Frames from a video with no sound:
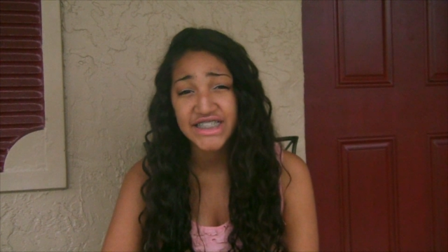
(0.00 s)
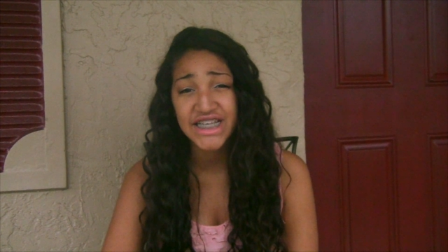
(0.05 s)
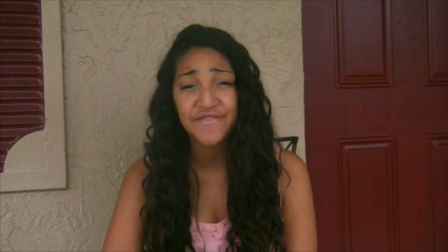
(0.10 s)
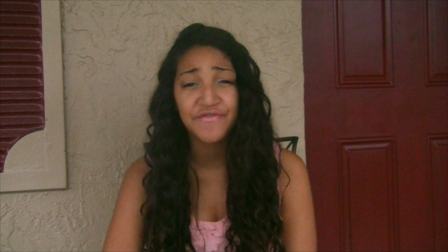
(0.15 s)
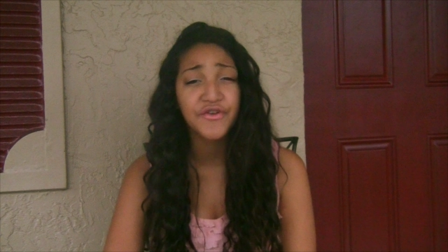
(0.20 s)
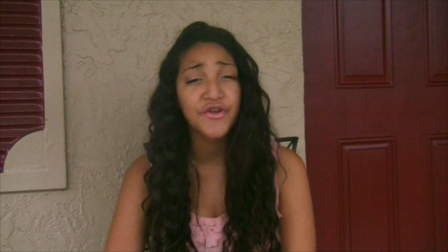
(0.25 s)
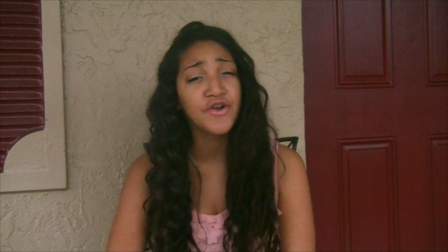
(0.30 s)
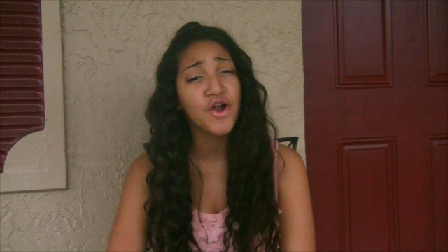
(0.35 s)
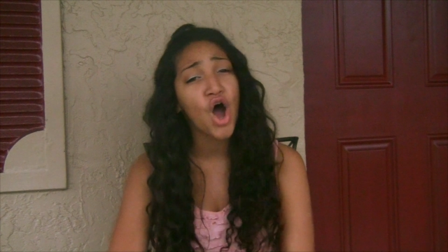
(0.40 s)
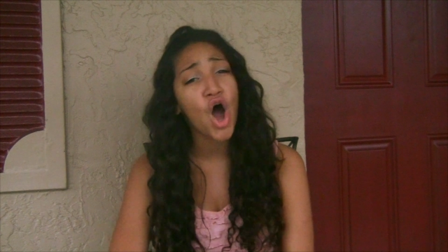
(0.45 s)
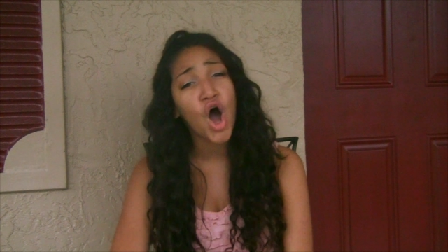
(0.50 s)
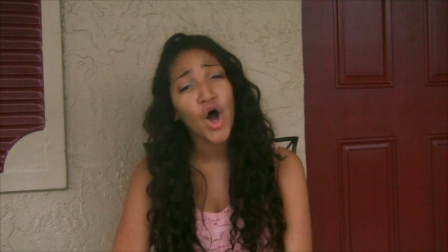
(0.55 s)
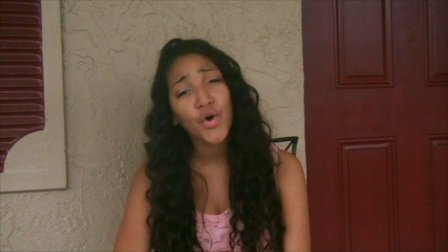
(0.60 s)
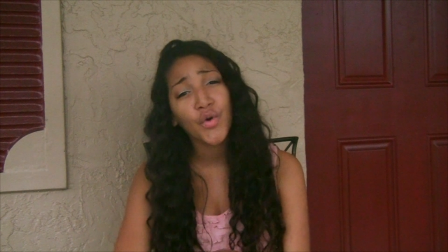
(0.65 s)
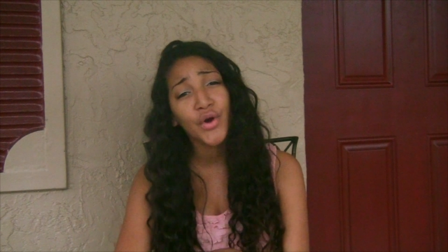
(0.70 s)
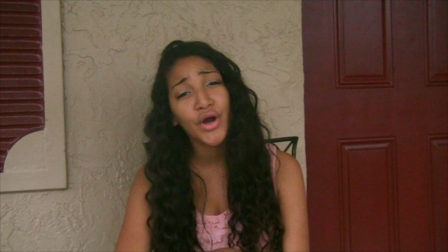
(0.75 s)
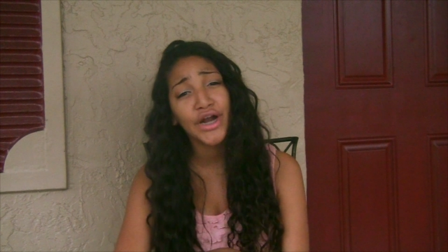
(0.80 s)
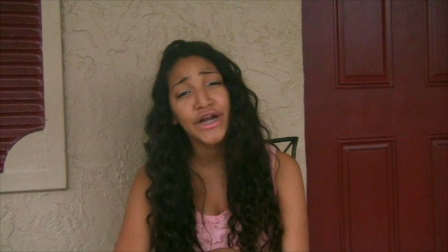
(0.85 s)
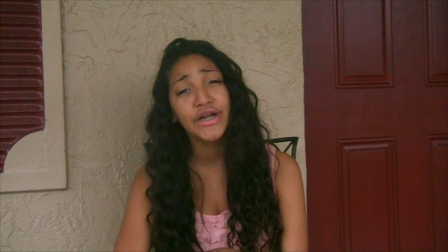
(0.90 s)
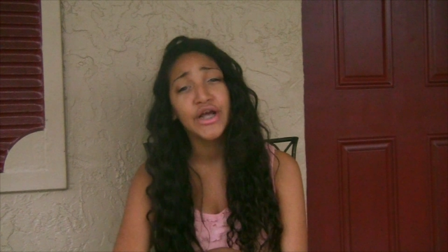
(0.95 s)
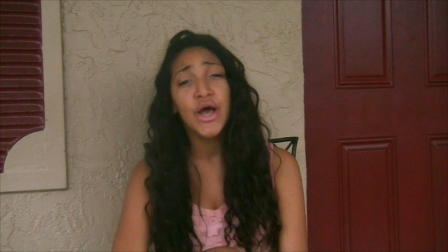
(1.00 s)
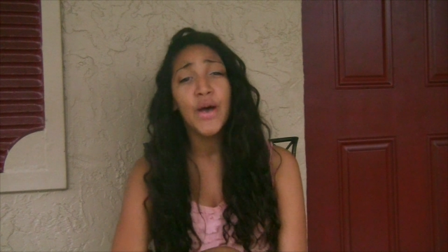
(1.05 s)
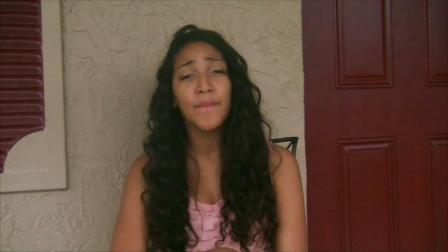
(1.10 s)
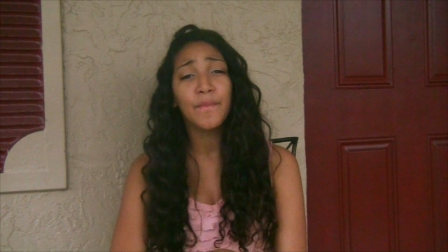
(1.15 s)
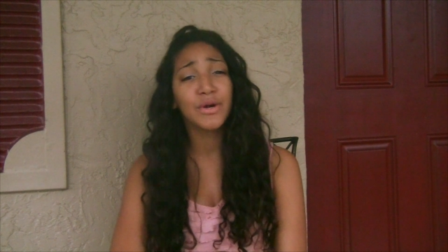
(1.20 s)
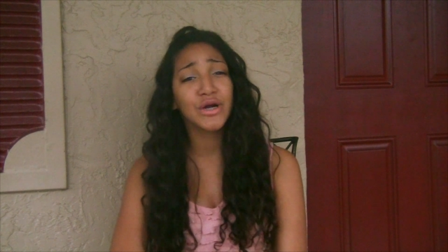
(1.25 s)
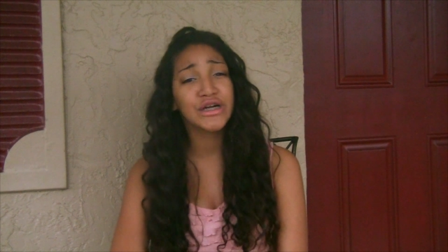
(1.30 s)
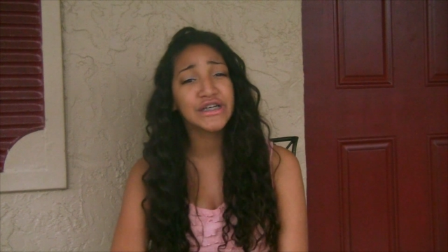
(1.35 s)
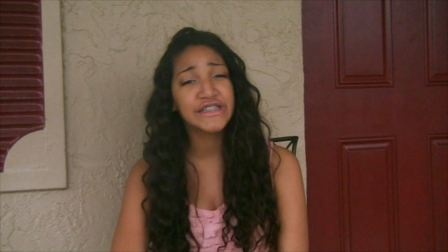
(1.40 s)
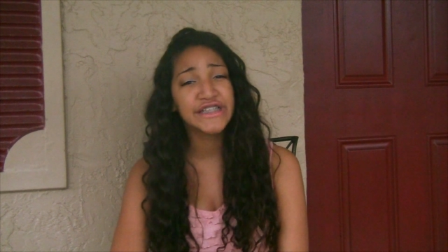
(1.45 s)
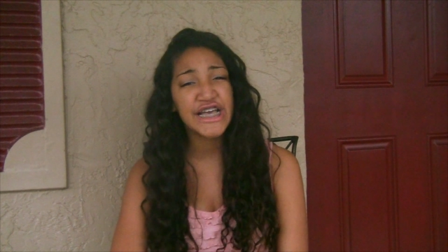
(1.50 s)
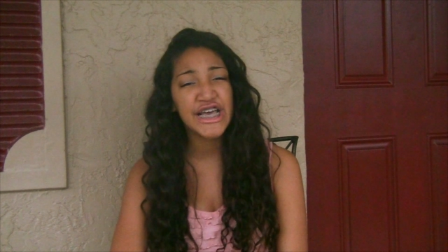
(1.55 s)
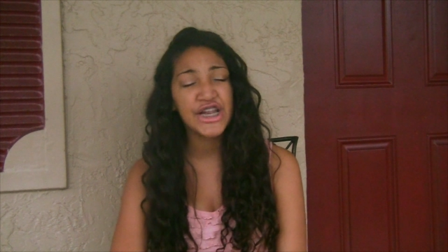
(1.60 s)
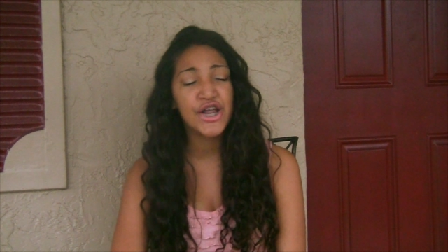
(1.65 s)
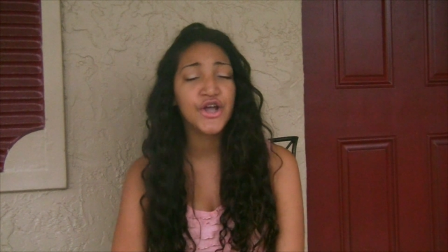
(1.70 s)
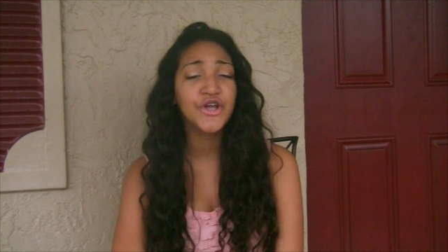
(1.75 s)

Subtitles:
If you're an awkward person